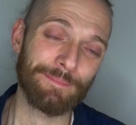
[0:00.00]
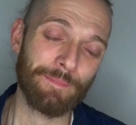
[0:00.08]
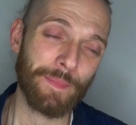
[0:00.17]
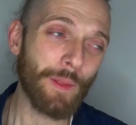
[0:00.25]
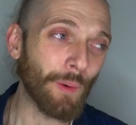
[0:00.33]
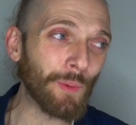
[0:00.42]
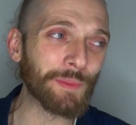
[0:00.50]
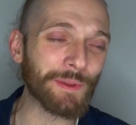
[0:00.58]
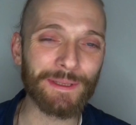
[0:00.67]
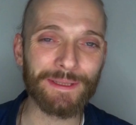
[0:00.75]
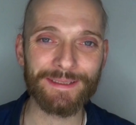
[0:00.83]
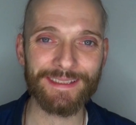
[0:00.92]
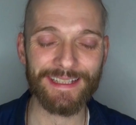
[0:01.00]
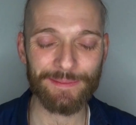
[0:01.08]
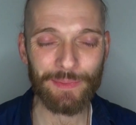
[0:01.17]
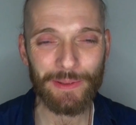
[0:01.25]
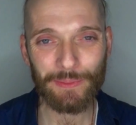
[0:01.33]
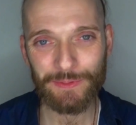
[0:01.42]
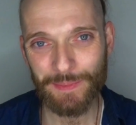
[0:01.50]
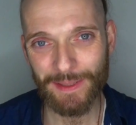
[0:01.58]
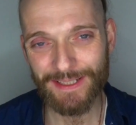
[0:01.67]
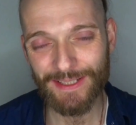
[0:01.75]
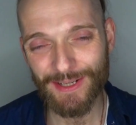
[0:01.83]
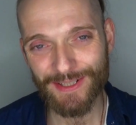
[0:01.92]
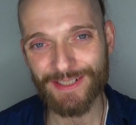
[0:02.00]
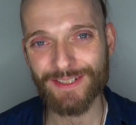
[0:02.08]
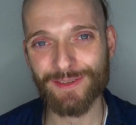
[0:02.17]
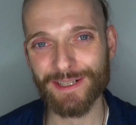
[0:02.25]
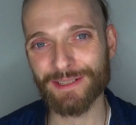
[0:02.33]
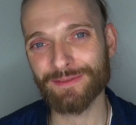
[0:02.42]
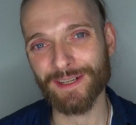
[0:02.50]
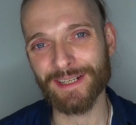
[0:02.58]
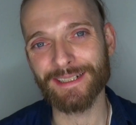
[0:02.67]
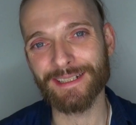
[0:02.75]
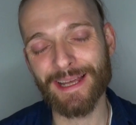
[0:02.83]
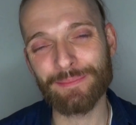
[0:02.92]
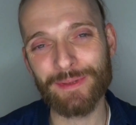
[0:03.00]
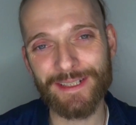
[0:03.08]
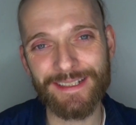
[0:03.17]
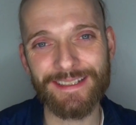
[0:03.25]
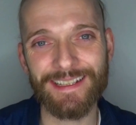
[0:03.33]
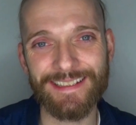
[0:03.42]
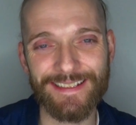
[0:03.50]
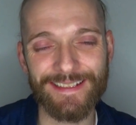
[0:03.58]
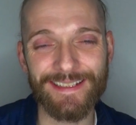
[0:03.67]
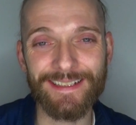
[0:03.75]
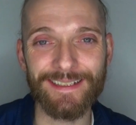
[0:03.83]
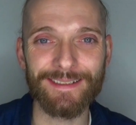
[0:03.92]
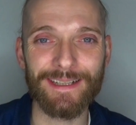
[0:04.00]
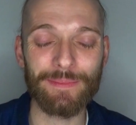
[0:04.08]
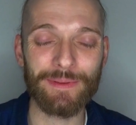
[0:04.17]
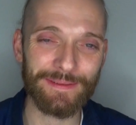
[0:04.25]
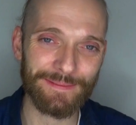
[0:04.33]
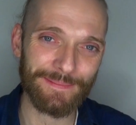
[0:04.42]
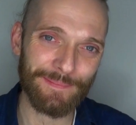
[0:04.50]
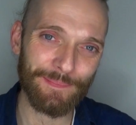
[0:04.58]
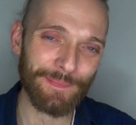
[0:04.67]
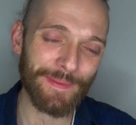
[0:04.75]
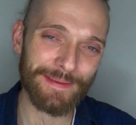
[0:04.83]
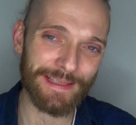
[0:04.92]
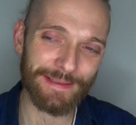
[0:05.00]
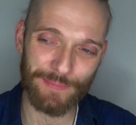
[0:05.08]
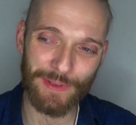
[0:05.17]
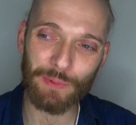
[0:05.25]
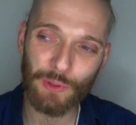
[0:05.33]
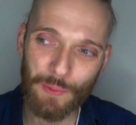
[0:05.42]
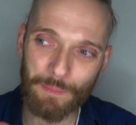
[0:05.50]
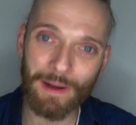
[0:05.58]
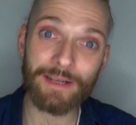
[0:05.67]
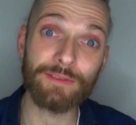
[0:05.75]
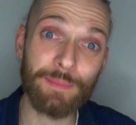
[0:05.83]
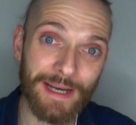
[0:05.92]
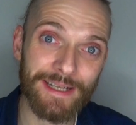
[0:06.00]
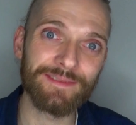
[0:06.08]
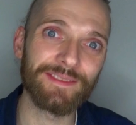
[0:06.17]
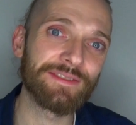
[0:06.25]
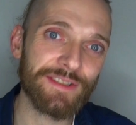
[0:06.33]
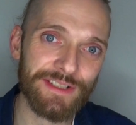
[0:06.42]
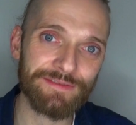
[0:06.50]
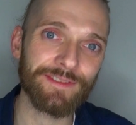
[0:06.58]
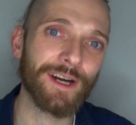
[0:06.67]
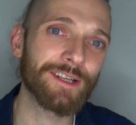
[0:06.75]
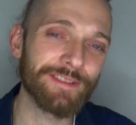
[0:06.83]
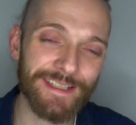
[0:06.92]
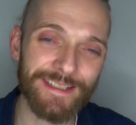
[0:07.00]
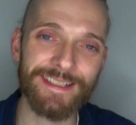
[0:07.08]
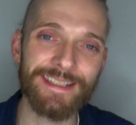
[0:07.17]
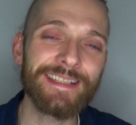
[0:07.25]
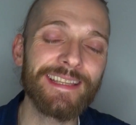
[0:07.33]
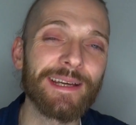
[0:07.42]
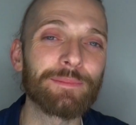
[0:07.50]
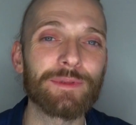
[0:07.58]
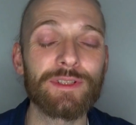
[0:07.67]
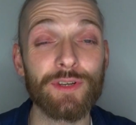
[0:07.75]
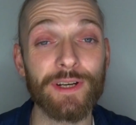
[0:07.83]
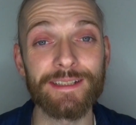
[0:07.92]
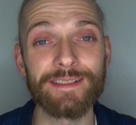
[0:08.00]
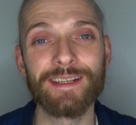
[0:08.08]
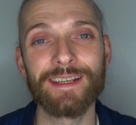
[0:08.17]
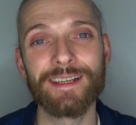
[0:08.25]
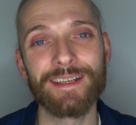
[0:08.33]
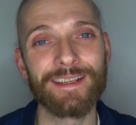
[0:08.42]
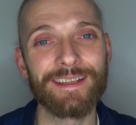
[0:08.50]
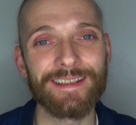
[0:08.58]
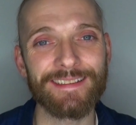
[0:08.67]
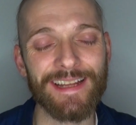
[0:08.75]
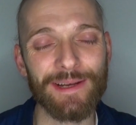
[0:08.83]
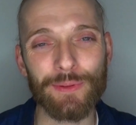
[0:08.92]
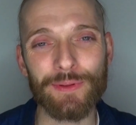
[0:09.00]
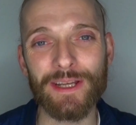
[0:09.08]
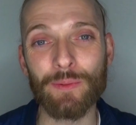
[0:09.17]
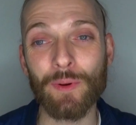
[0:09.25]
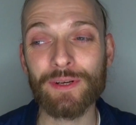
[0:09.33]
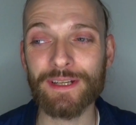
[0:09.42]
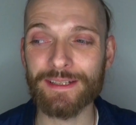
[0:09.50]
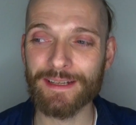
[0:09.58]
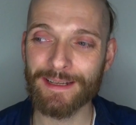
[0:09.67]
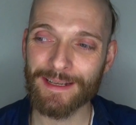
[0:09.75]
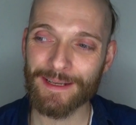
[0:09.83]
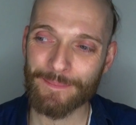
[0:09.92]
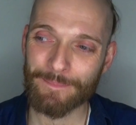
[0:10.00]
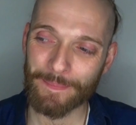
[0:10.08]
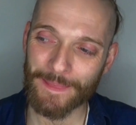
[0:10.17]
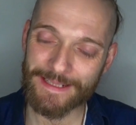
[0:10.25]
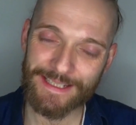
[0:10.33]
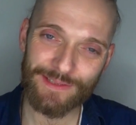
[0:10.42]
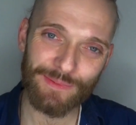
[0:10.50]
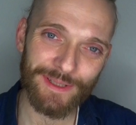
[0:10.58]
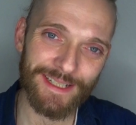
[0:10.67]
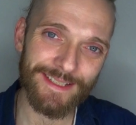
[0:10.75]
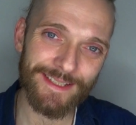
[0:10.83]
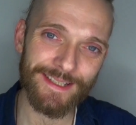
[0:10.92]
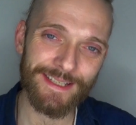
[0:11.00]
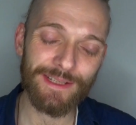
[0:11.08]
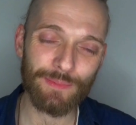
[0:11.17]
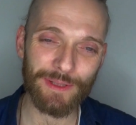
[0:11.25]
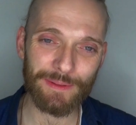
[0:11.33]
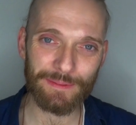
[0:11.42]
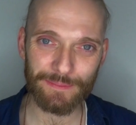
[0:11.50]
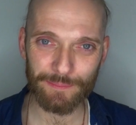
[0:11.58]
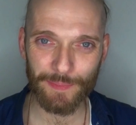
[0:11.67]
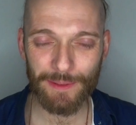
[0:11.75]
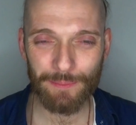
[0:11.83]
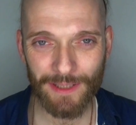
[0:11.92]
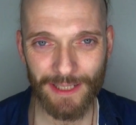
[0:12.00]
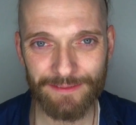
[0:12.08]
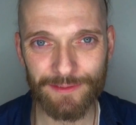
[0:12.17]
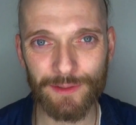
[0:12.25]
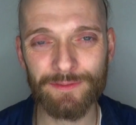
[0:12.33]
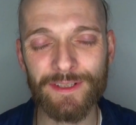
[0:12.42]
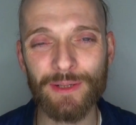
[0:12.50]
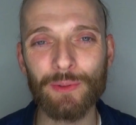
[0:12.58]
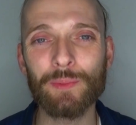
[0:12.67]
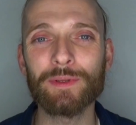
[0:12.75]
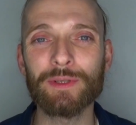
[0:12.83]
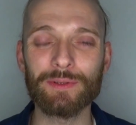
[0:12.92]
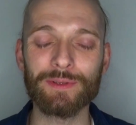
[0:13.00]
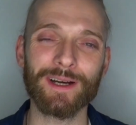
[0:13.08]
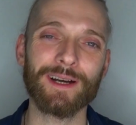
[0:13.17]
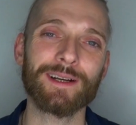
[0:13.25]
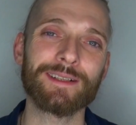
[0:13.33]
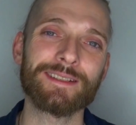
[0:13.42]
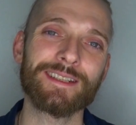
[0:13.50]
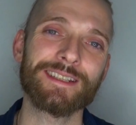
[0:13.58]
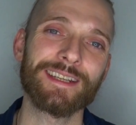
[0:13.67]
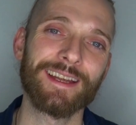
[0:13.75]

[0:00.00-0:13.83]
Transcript: normal. Like, people spend years trying to find a leopard in Tanzania. I mean, people come back repetitively for safari to see them, to try and get what they want. And this is what I see when people have loving, open, good hearts.